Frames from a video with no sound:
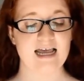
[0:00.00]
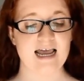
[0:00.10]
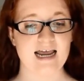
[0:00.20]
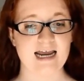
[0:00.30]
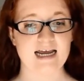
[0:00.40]

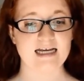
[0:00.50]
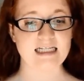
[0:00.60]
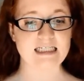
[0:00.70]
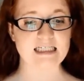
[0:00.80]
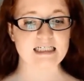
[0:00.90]

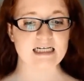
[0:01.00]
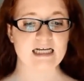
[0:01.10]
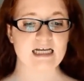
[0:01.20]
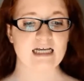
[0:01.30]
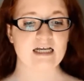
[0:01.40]
and
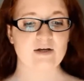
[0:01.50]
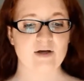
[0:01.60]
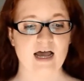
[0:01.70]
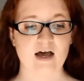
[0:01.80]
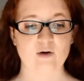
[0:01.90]

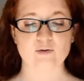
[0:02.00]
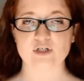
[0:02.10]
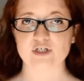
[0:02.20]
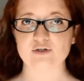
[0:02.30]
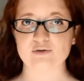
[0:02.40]
how
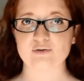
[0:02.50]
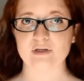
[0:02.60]
to